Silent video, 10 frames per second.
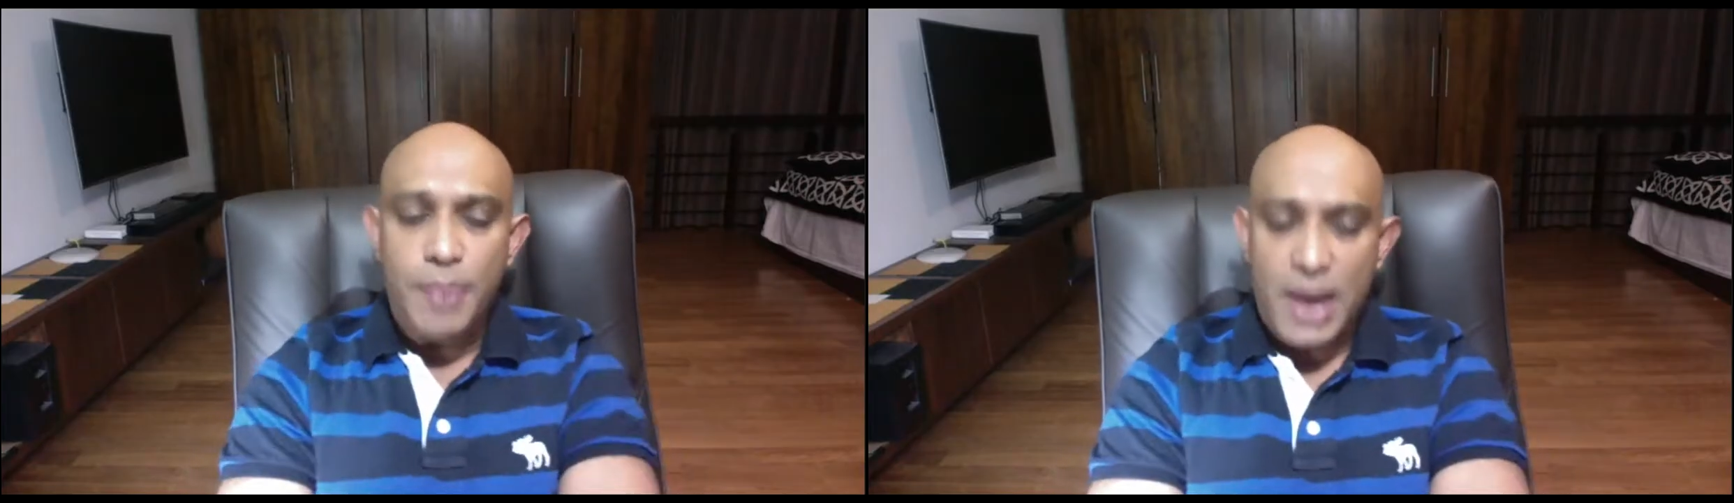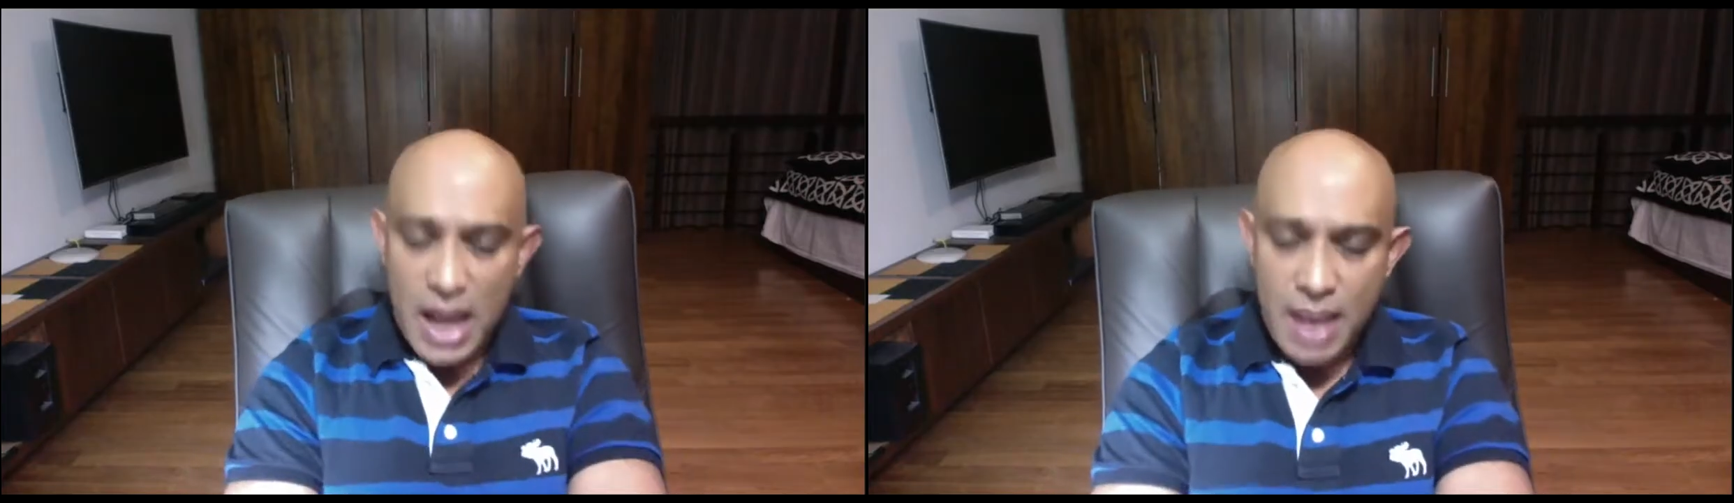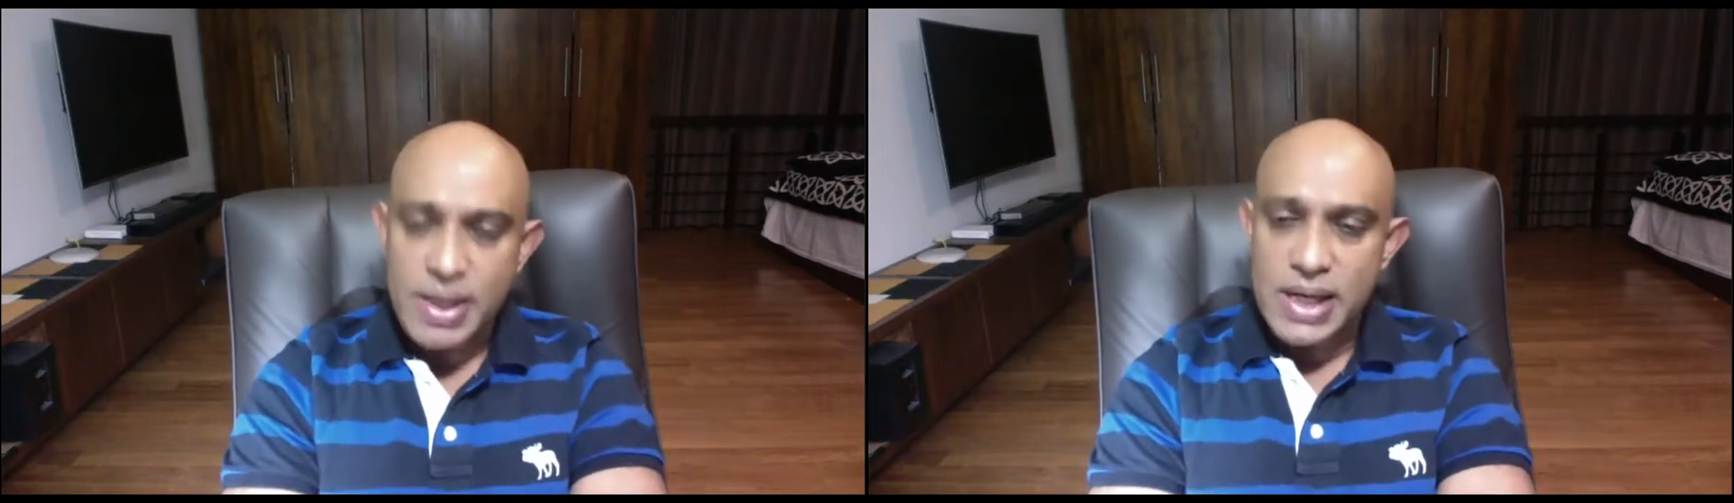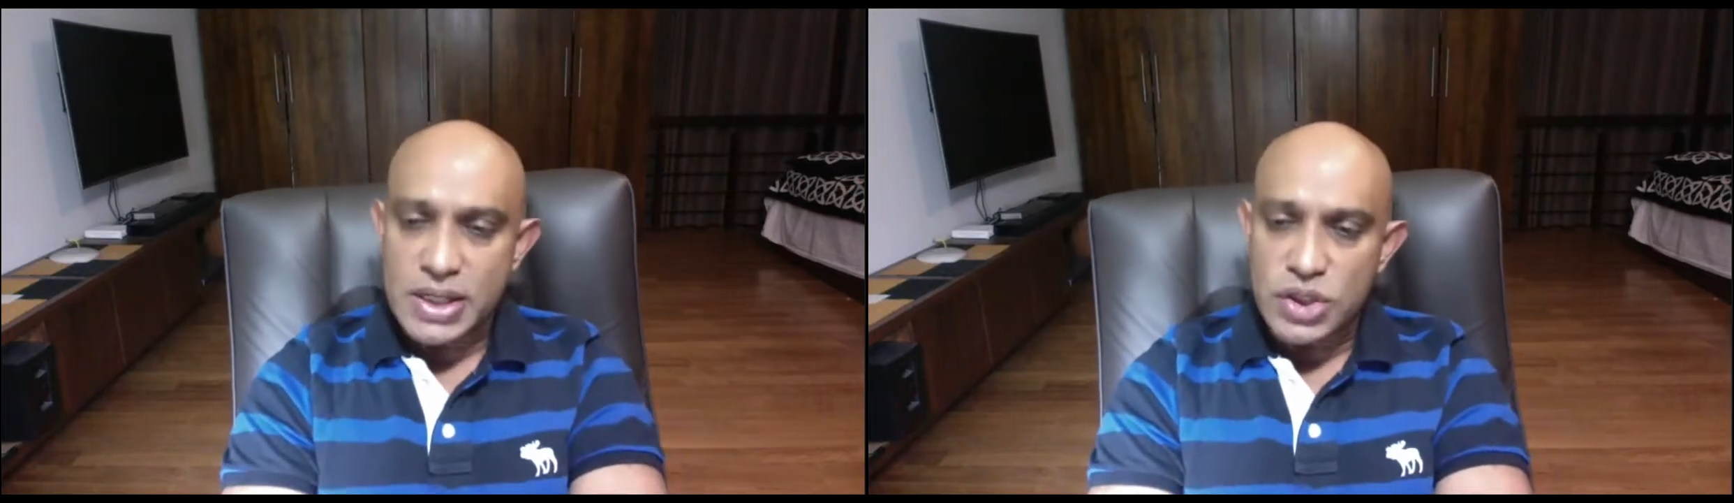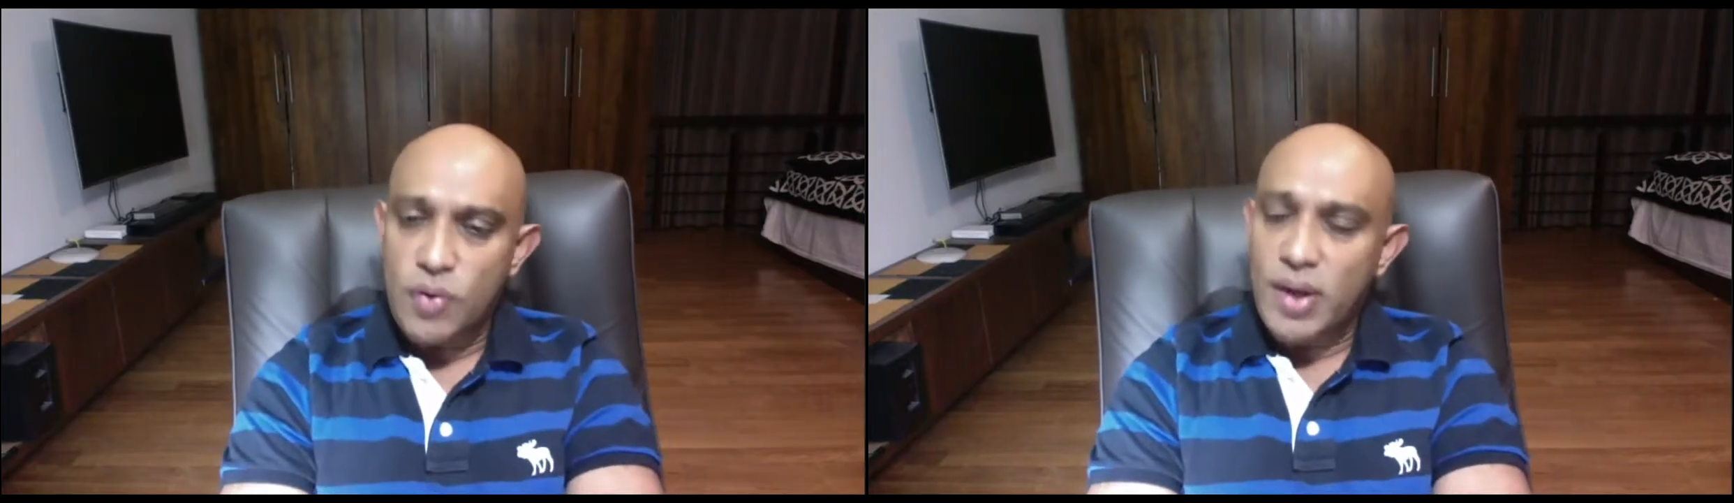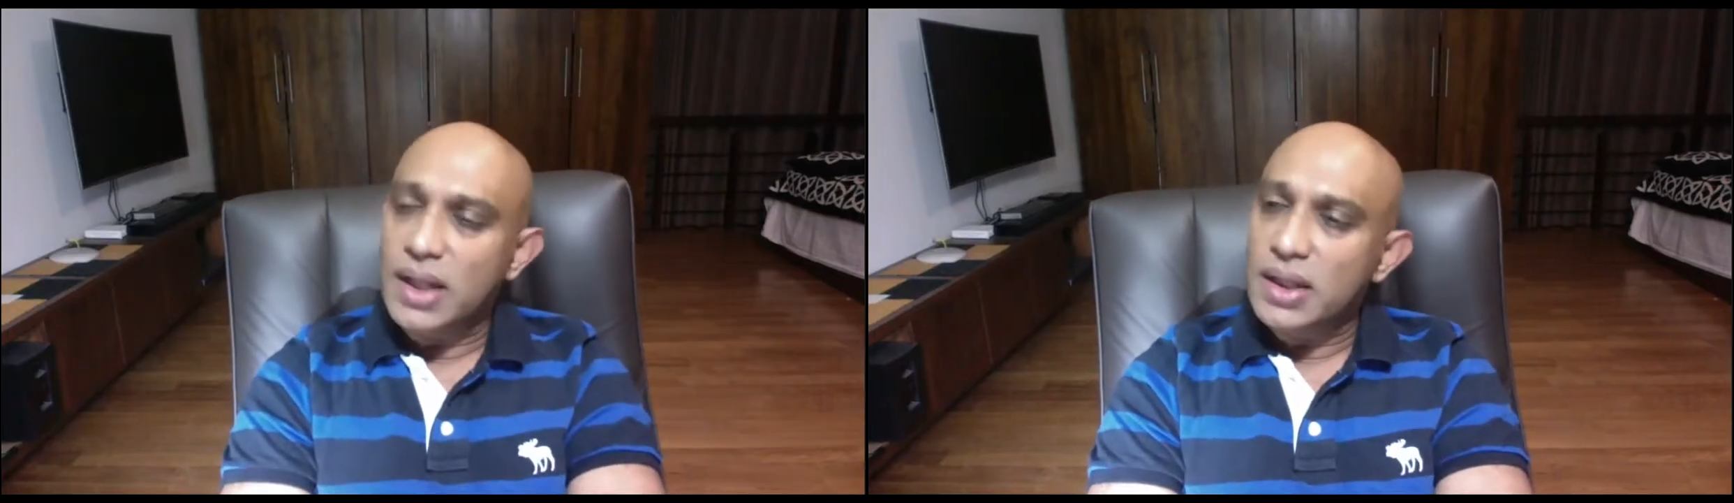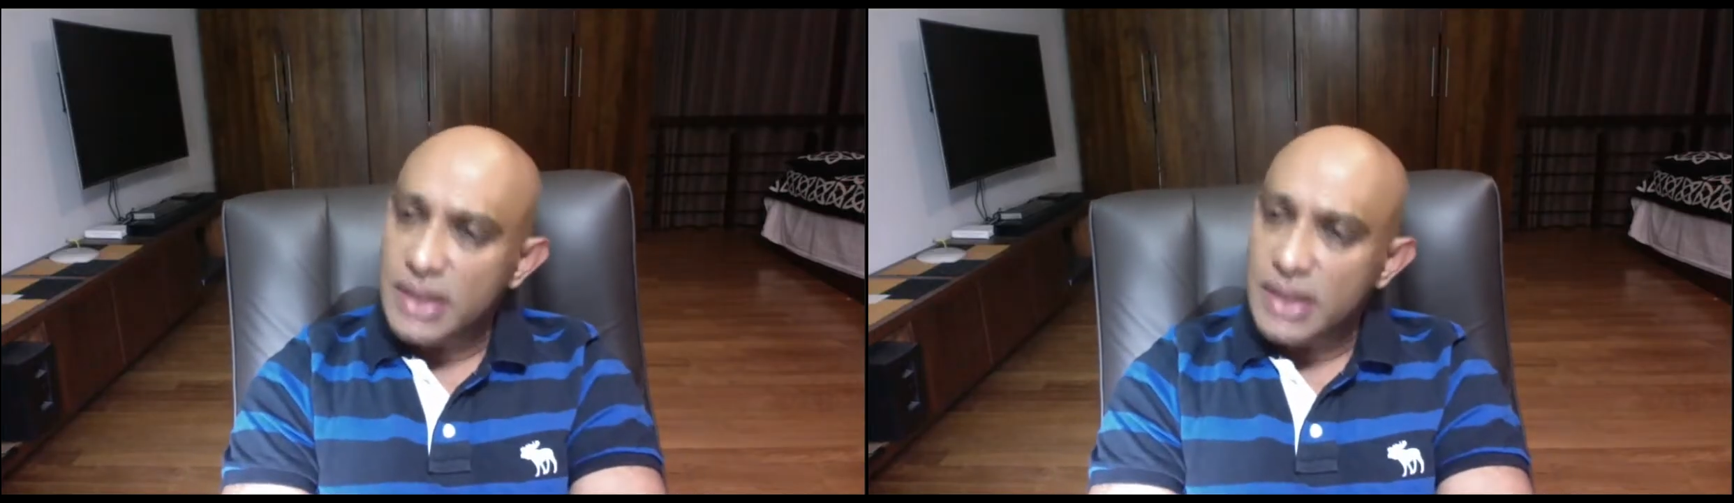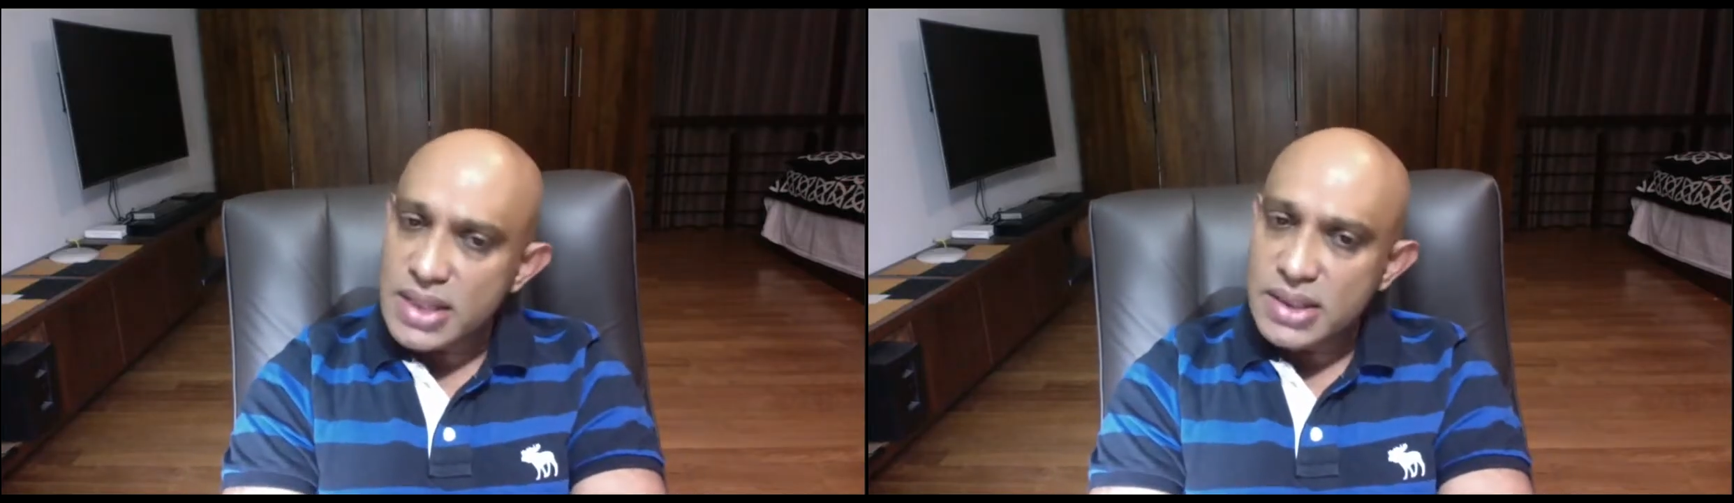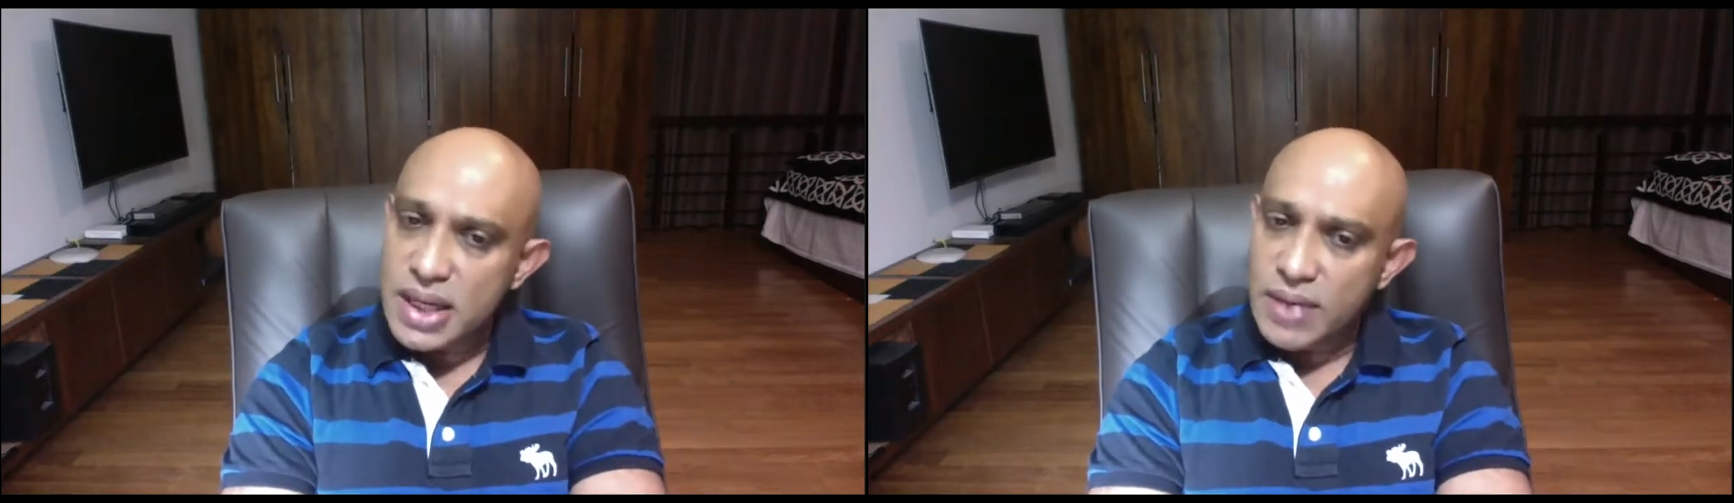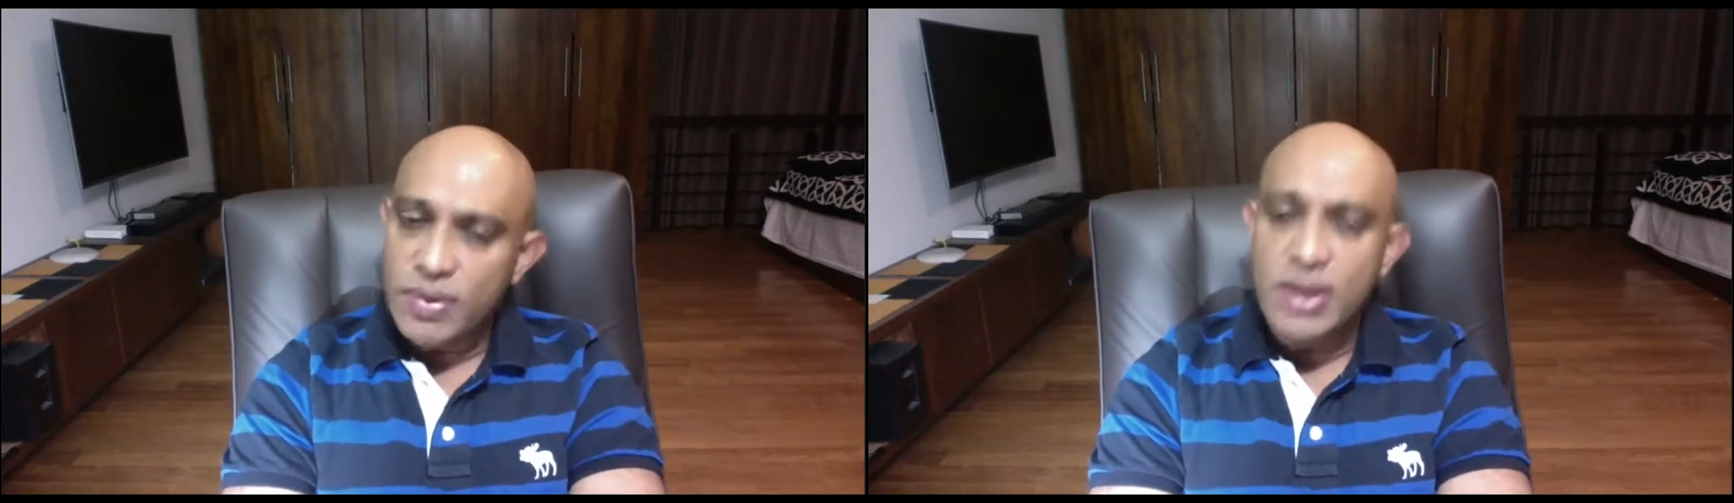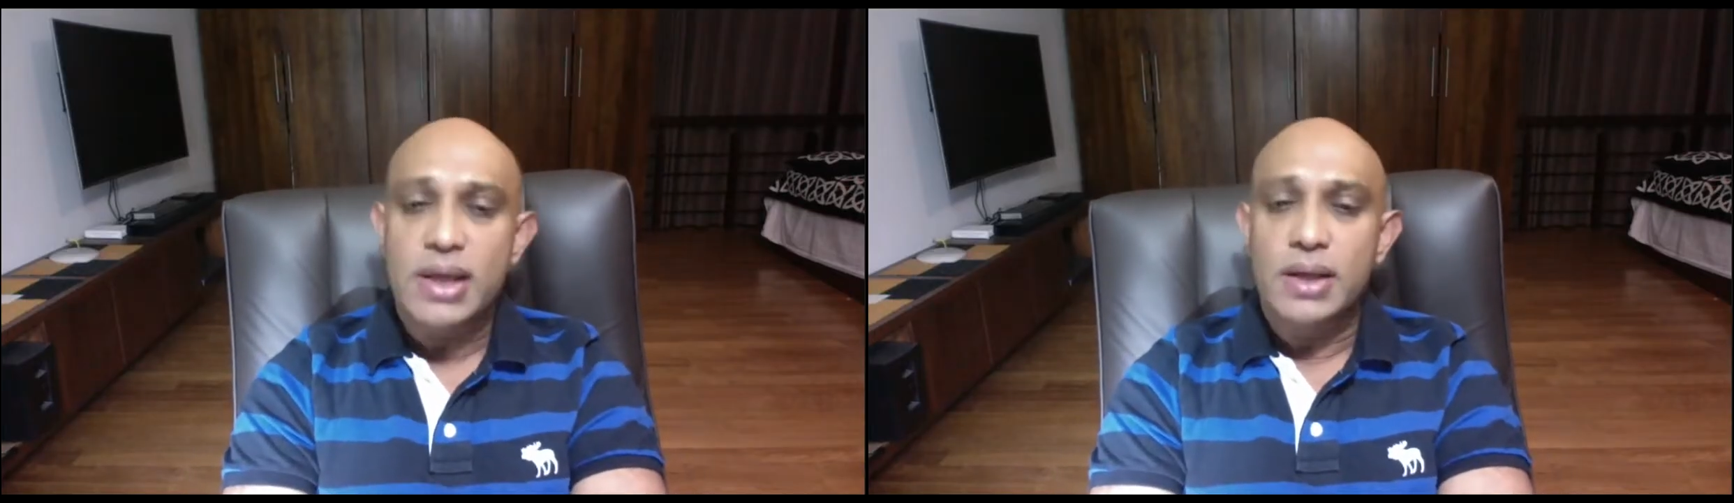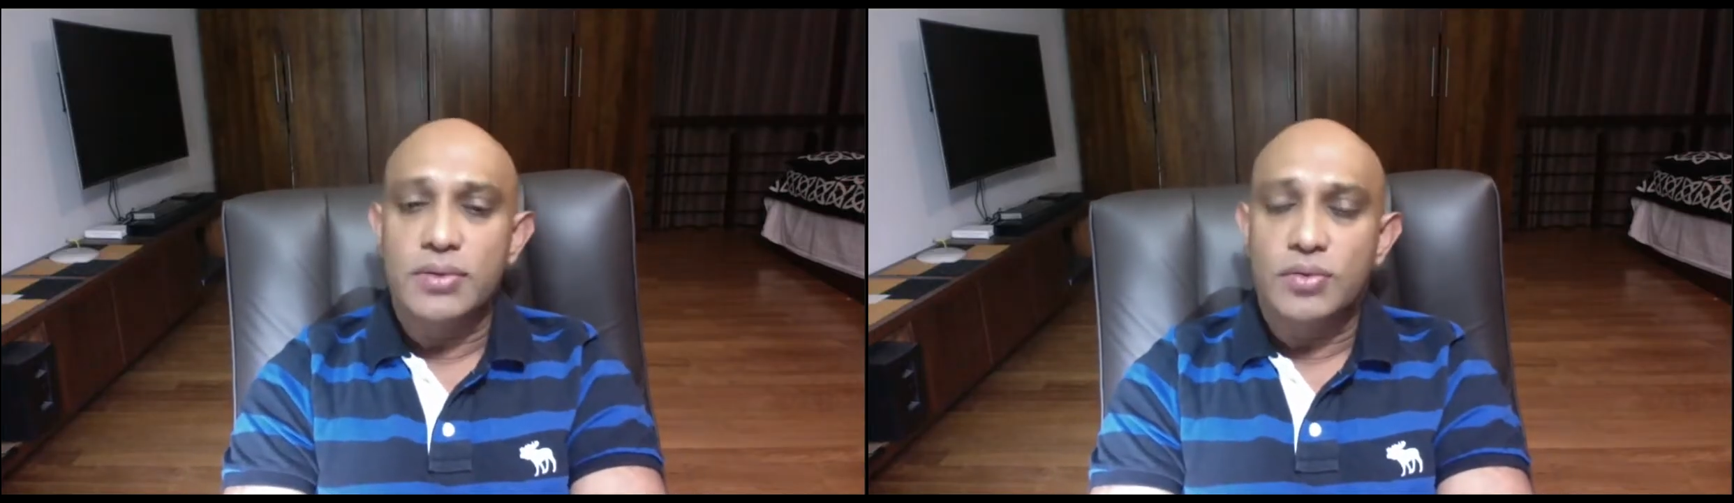parameters or what are the things that we